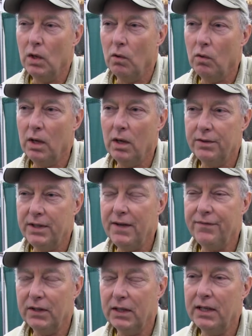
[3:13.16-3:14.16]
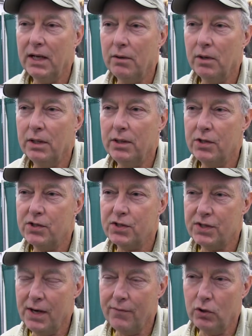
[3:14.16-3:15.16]
Well, definitely, there's
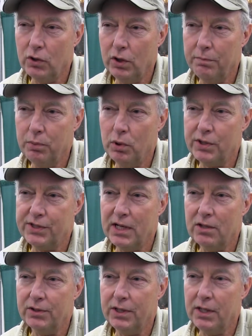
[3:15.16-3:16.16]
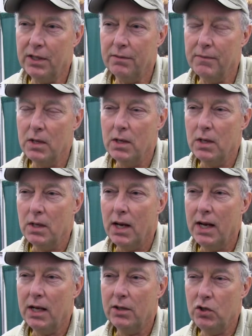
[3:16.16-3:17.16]
several good books out there,
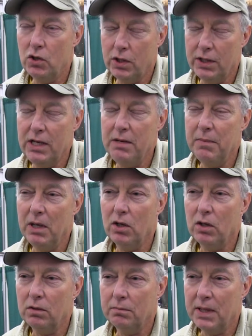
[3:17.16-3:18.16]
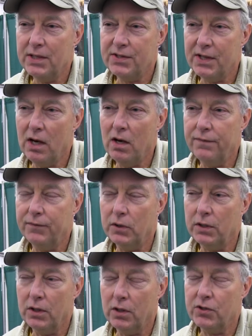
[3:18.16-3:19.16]
and you could email myself
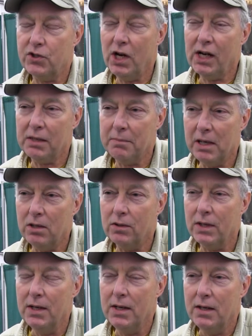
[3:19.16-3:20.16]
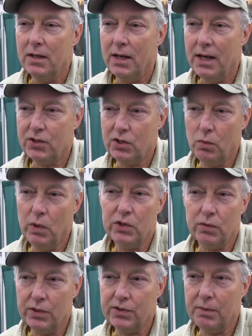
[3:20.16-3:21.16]
or check them out as to
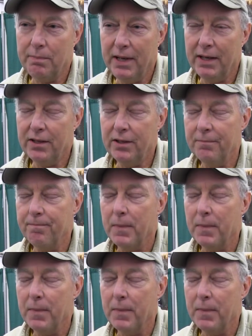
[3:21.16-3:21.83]
which ones are better.